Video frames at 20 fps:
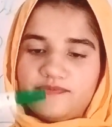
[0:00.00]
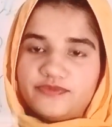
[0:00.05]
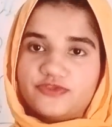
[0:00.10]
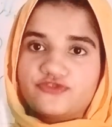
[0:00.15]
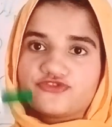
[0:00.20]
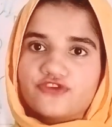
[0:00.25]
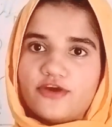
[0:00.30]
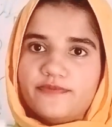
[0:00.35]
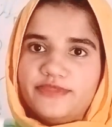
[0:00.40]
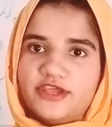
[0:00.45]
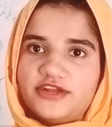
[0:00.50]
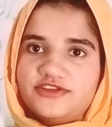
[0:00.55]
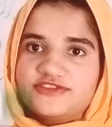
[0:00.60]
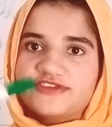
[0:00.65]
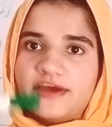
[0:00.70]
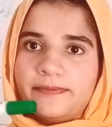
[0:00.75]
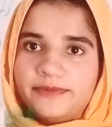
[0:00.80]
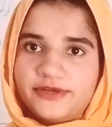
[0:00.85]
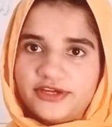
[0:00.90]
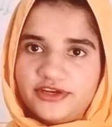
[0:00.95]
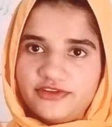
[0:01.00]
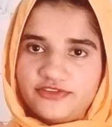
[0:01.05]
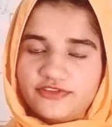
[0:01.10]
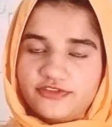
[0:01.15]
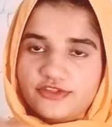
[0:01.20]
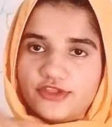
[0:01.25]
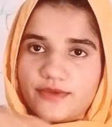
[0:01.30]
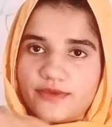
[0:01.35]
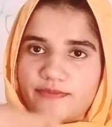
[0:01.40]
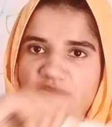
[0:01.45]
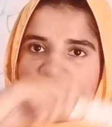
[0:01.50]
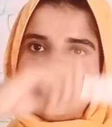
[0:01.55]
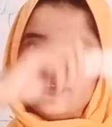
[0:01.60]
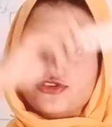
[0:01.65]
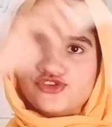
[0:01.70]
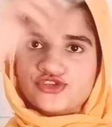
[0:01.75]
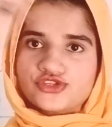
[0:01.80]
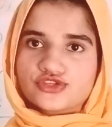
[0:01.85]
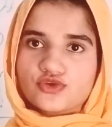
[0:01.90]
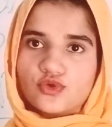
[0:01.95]
from the receptors, the
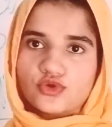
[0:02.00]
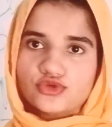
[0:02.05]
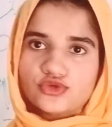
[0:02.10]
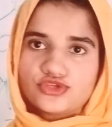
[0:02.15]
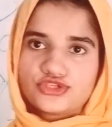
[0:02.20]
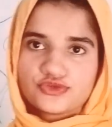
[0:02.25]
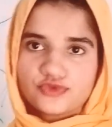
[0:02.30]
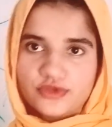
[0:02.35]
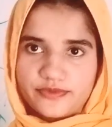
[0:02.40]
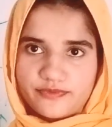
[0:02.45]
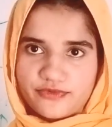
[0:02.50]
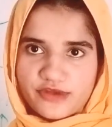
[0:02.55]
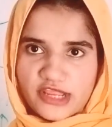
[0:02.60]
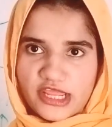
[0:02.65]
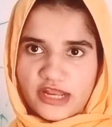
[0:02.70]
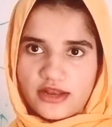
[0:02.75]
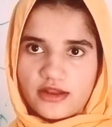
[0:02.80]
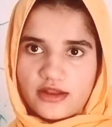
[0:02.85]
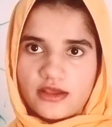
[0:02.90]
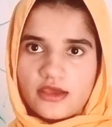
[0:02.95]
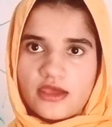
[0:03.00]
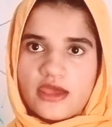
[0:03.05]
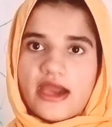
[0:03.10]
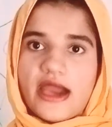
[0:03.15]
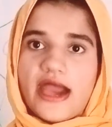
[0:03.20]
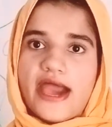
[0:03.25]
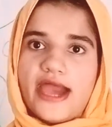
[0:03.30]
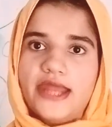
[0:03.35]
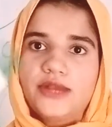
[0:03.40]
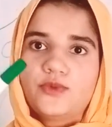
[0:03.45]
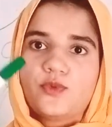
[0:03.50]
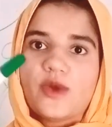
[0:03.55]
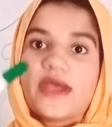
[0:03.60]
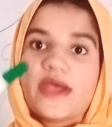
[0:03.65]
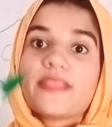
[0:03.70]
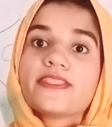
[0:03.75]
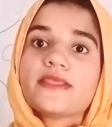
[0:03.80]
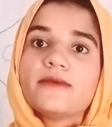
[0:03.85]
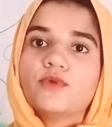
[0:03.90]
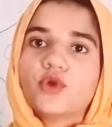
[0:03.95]
messages goes to the brain. And
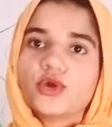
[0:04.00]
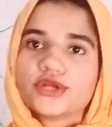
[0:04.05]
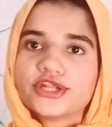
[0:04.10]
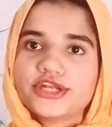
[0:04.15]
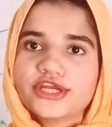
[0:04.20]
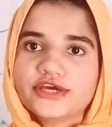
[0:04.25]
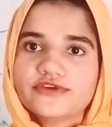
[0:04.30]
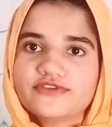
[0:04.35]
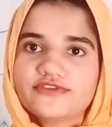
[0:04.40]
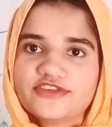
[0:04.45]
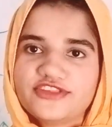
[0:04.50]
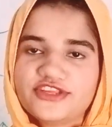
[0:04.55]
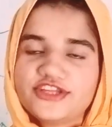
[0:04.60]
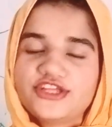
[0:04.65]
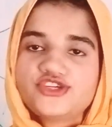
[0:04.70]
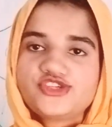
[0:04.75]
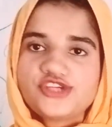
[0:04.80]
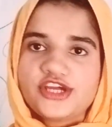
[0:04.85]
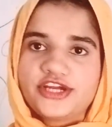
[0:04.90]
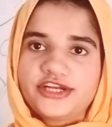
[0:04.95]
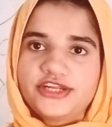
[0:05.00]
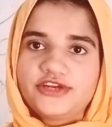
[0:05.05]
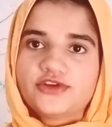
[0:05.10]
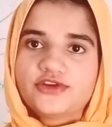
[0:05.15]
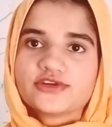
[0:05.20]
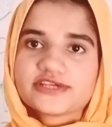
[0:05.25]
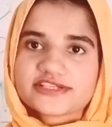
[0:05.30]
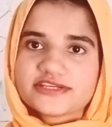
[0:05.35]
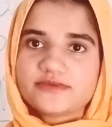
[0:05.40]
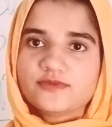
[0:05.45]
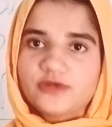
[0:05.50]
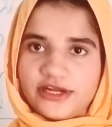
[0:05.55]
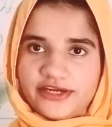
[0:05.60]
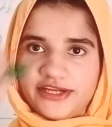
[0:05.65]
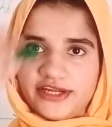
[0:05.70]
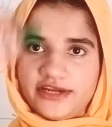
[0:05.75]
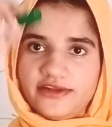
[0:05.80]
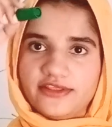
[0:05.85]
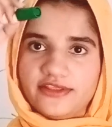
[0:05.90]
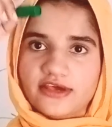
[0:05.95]
when the motor nerve is initiated or
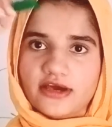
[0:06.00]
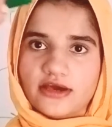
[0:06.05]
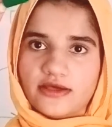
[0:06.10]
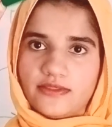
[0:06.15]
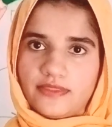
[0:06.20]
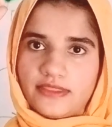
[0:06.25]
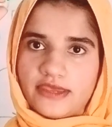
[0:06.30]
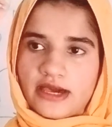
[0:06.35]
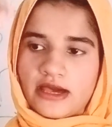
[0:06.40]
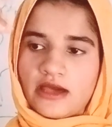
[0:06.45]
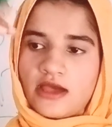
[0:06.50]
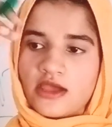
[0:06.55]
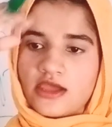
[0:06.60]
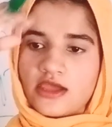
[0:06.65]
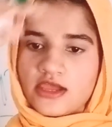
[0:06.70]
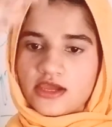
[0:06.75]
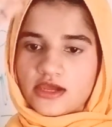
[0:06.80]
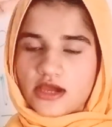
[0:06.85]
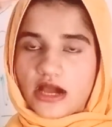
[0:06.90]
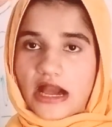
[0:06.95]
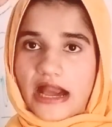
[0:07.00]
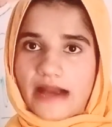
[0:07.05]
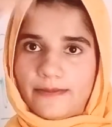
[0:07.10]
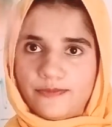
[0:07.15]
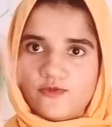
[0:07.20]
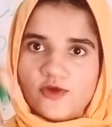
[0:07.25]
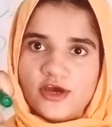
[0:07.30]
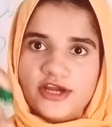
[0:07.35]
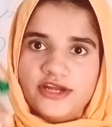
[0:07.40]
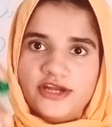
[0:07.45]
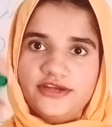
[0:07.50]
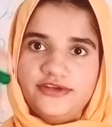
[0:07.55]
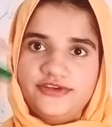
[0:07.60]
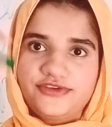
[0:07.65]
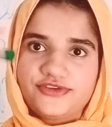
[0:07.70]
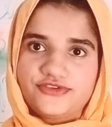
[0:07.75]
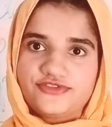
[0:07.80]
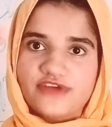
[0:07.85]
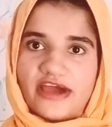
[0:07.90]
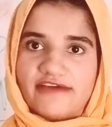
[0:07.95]
stimulated, the upward
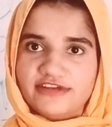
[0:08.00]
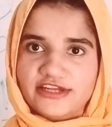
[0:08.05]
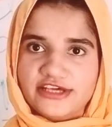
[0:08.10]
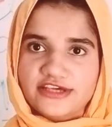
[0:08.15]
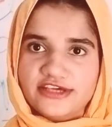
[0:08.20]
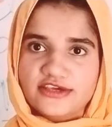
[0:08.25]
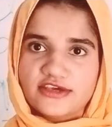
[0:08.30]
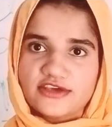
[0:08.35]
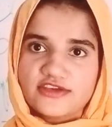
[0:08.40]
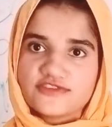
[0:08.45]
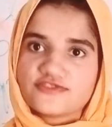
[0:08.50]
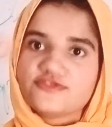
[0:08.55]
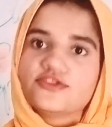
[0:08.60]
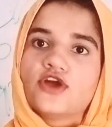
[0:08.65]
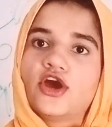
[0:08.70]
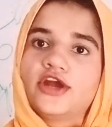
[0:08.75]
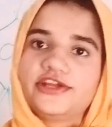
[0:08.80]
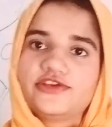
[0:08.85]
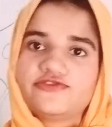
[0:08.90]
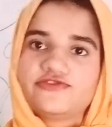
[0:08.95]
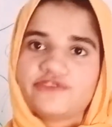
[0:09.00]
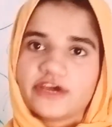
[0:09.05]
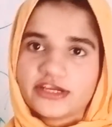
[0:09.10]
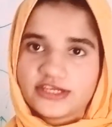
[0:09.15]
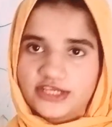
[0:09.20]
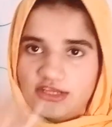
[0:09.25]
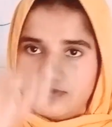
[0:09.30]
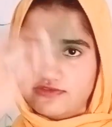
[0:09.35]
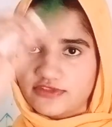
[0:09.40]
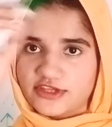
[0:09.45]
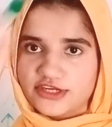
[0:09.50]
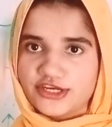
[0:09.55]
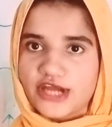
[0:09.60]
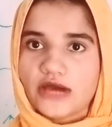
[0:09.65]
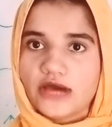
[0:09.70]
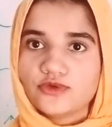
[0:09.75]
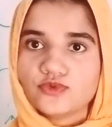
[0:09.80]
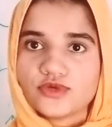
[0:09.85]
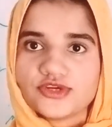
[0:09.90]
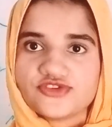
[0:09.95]
traveling is not effective, the
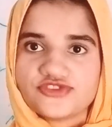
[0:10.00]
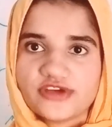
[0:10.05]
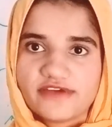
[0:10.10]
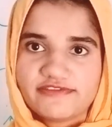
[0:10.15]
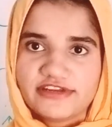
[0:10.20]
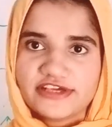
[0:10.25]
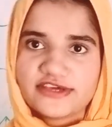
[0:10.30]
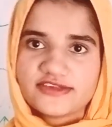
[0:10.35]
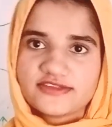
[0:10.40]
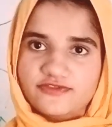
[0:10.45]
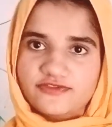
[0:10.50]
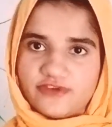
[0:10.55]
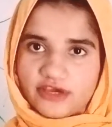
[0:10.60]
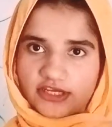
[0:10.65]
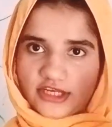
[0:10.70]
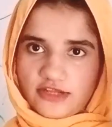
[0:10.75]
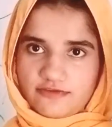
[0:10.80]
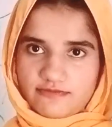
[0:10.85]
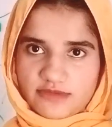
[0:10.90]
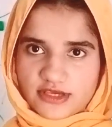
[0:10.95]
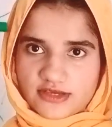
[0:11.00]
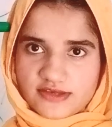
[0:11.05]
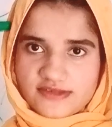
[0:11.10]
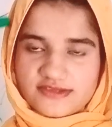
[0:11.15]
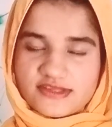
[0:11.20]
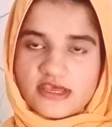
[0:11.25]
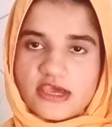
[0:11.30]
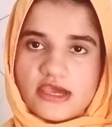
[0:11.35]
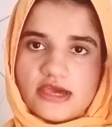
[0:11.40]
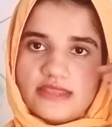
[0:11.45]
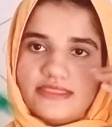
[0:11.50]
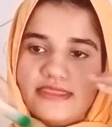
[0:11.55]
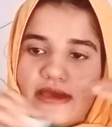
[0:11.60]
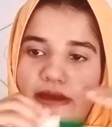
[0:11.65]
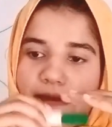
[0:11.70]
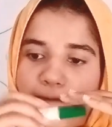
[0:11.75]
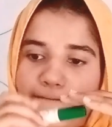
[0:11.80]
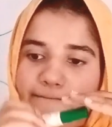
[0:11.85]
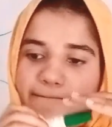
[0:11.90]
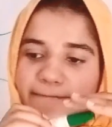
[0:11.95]
downward traveling is effective because
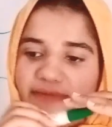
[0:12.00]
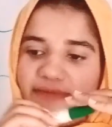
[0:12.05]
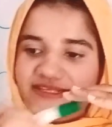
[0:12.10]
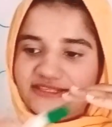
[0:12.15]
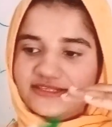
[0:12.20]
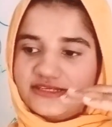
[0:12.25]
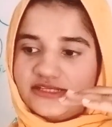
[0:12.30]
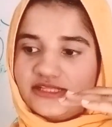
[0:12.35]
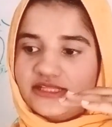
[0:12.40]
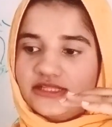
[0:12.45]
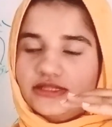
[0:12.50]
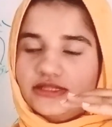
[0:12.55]
the muscle